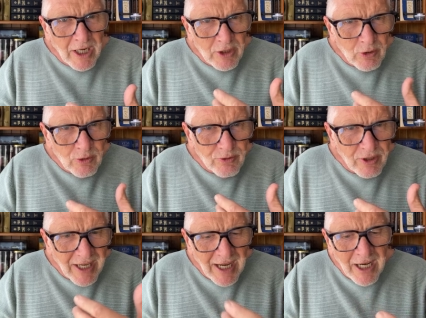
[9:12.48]
it will
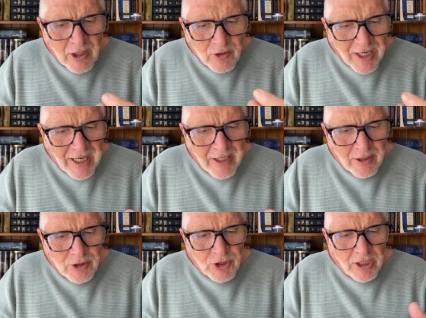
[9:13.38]
appear as though
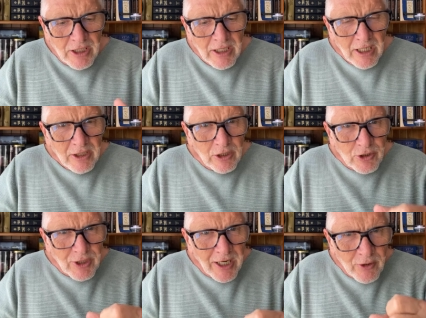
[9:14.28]
we are
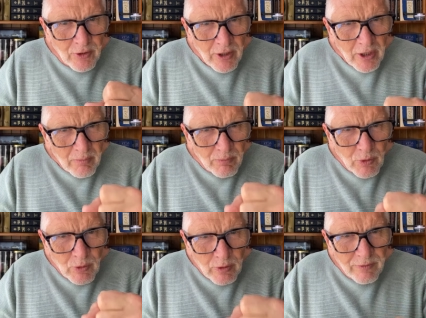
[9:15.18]
using our
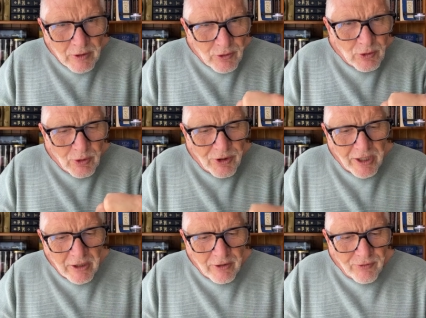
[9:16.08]
energy to
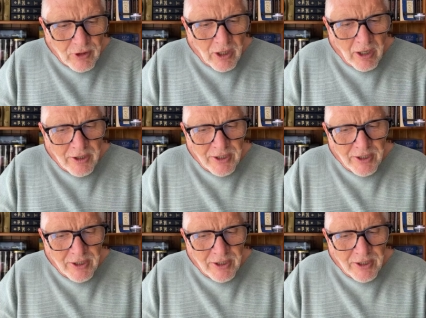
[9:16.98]
try to